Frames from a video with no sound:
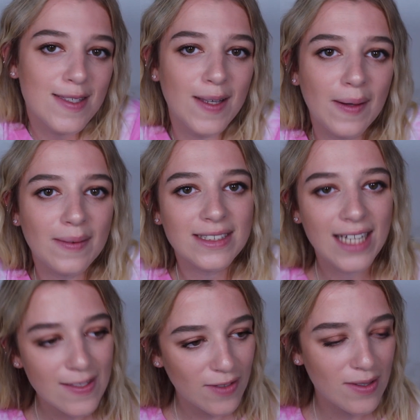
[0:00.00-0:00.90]
So
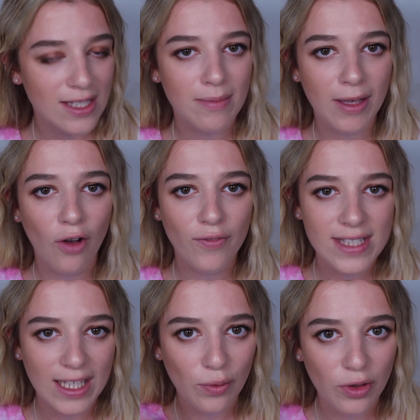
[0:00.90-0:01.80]
today's video is going to be
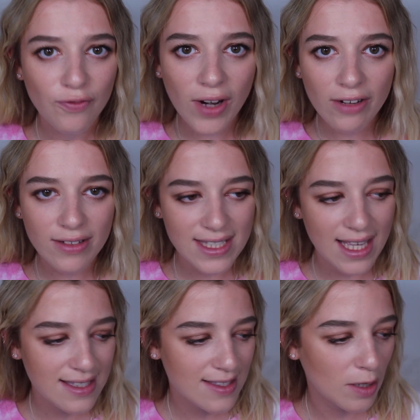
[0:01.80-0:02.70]
obviously all the
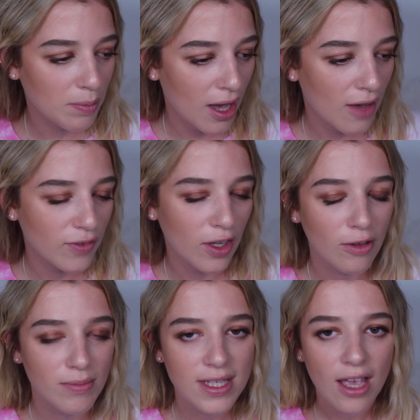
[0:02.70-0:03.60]
fragrances, so
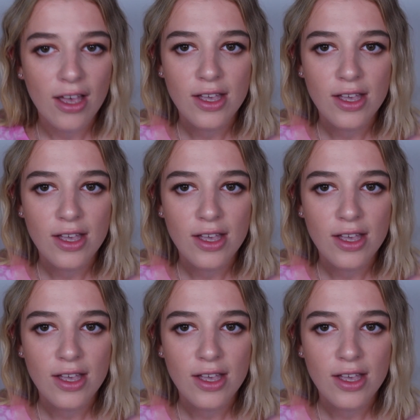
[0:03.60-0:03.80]
perfumes,